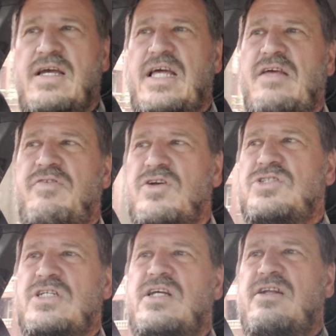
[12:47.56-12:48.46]
And if you're
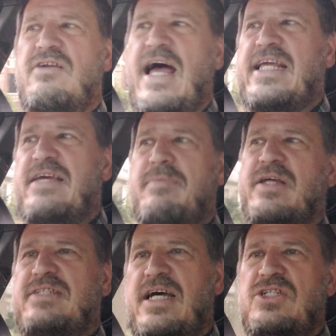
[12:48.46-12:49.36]
sitting there not giving
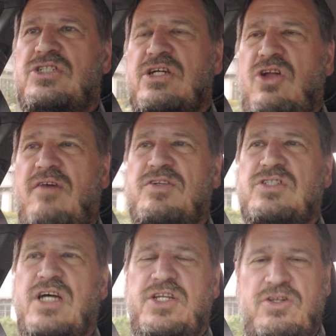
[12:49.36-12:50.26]
attention, all of a
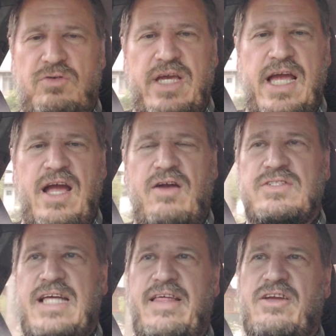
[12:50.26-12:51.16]
sudden you don't care.
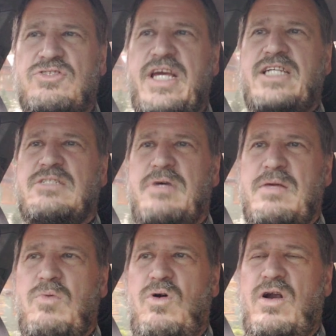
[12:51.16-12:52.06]
It's not like you're chasing
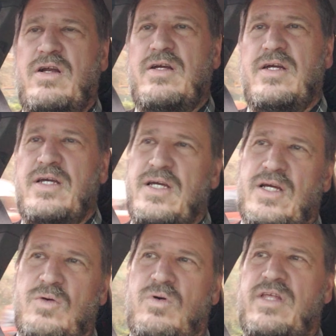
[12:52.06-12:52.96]
anymore.
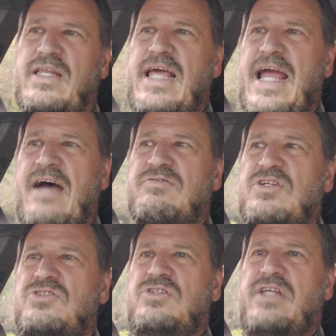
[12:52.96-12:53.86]
Well, then they have
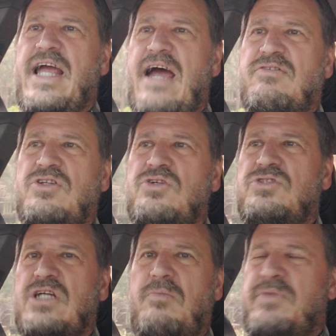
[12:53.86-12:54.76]
to they have to do
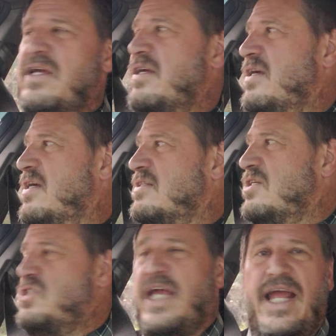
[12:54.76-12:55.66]
something
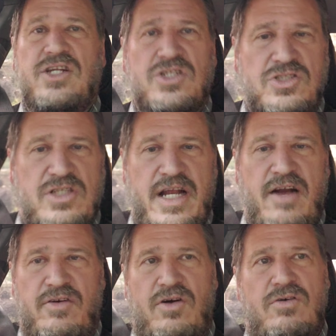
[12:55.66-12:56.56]
to change the
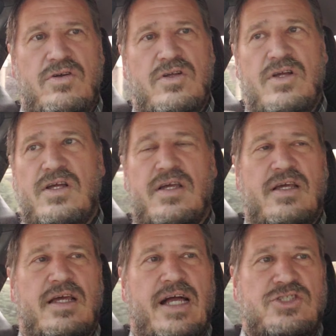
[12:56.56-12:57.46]
scenario.
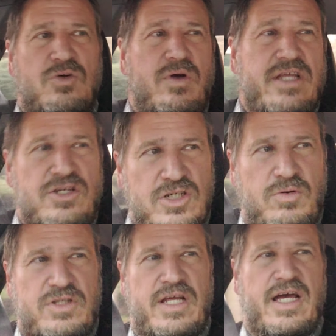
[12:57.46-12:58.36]
And so what they're
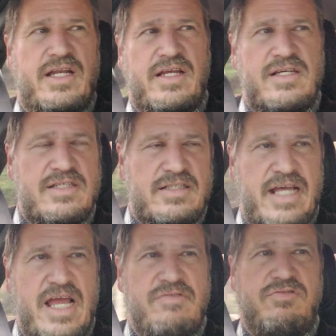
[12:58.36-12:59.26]
doing then is that
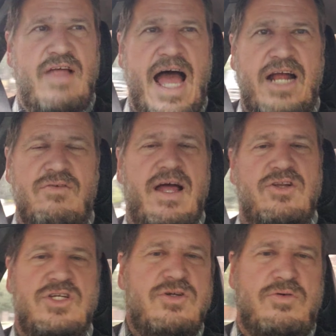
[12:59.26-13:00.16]
they flock
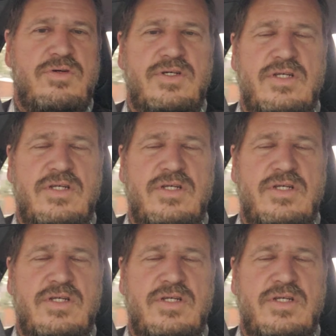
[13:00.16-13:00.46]
around you.